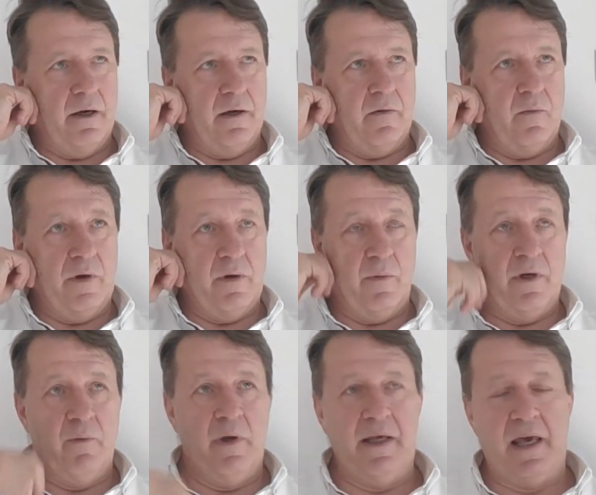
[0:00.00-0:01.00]

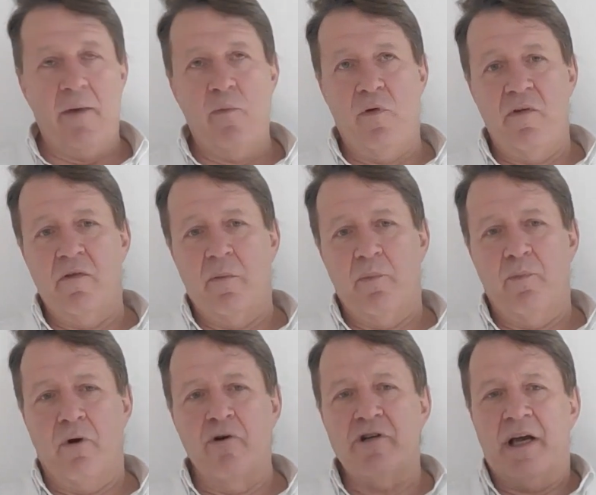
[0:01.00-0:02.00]
when we came with the
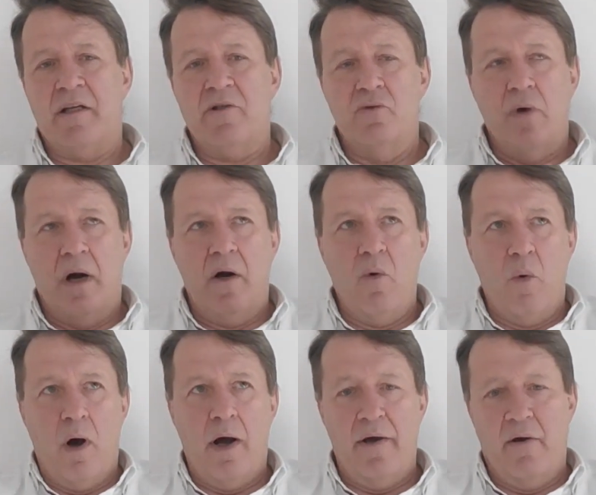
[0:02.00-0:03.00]
project to
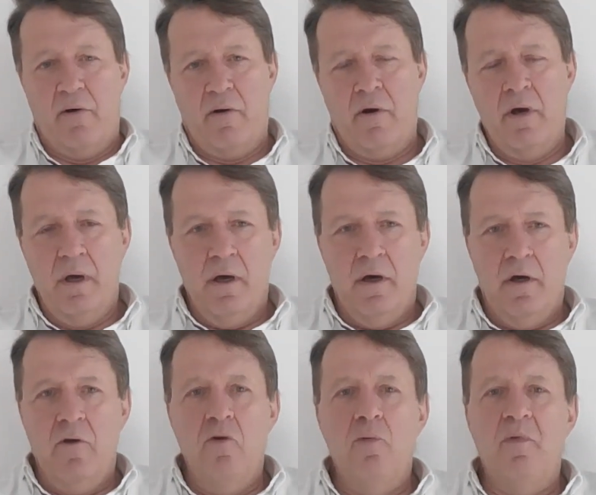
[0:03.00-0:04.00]
acquire
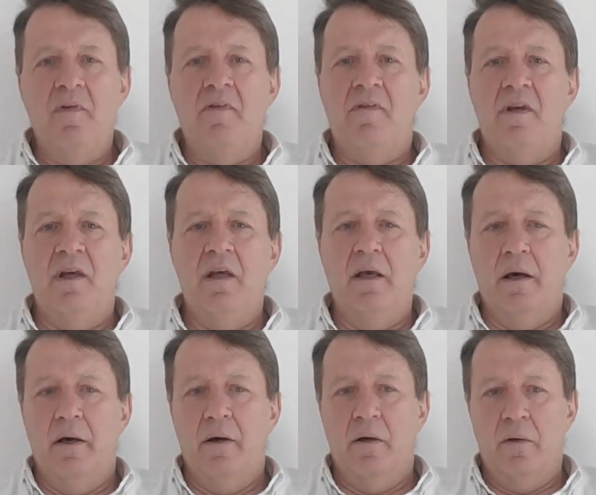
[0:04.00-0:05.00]
UPC,
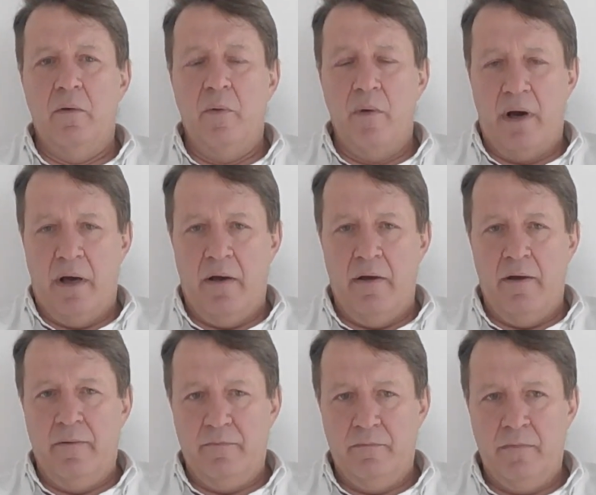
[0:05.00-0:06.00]
we
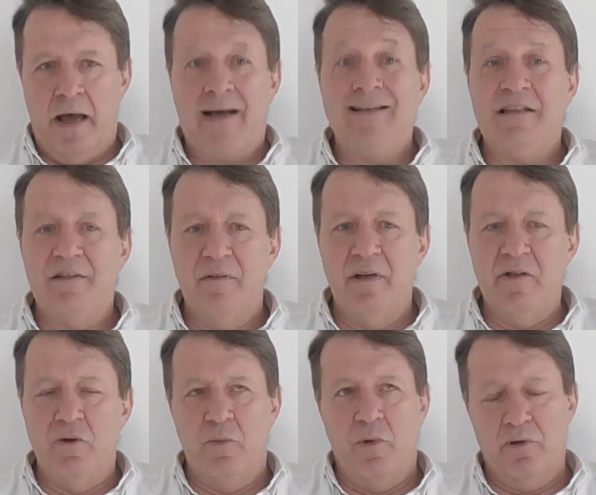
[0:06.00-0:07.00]
were actively
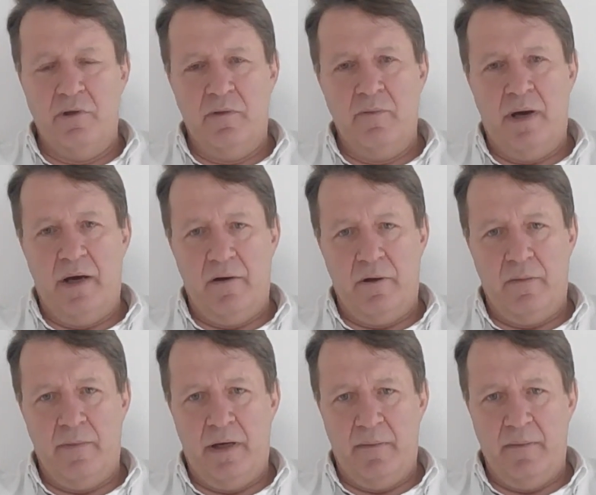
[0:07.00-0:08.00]
supported by
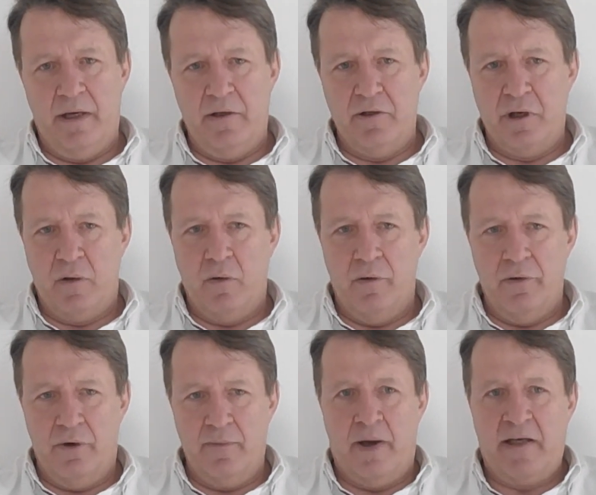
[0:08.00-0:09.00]
the
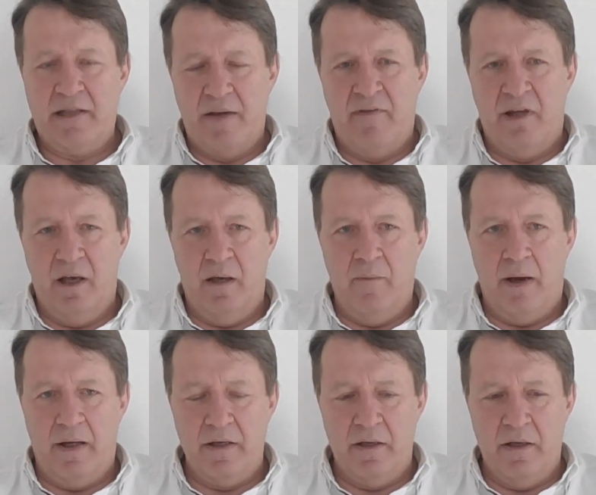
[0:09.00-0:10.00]
shareholder, by Xavier,
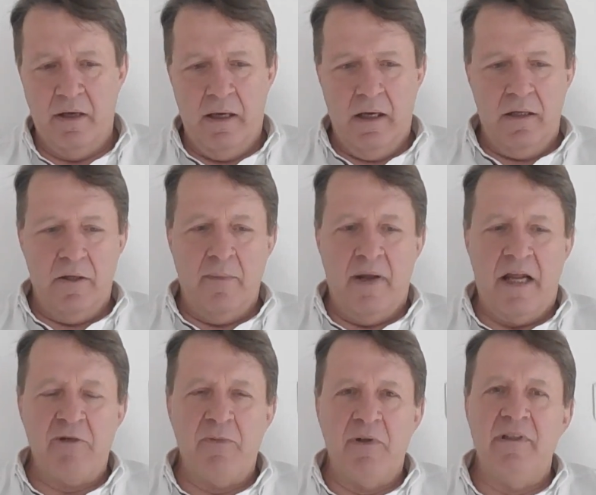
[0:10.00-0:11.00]
by the
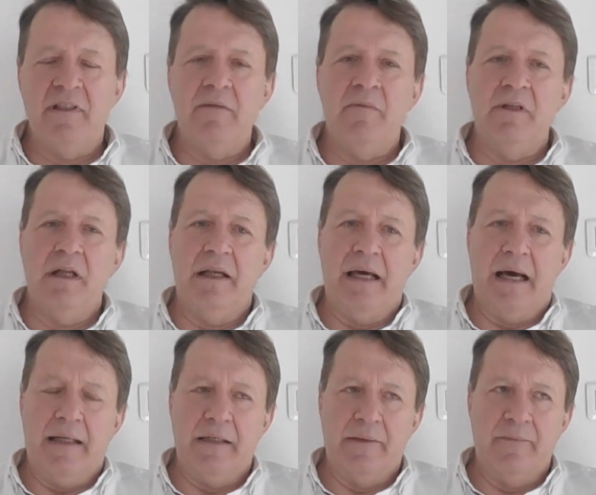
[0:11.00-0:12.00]
management team in
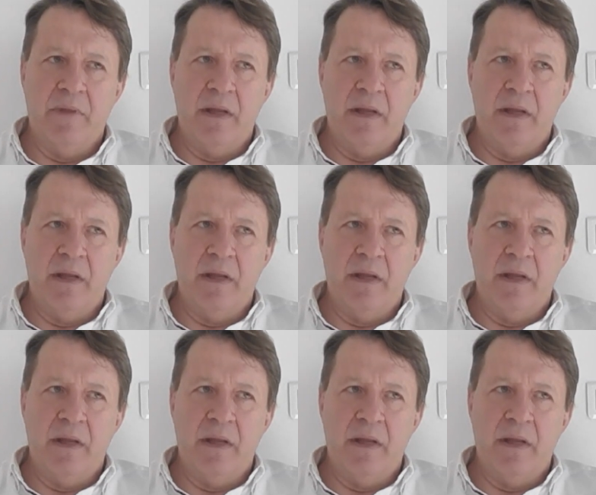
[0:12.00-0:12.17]
Iliad,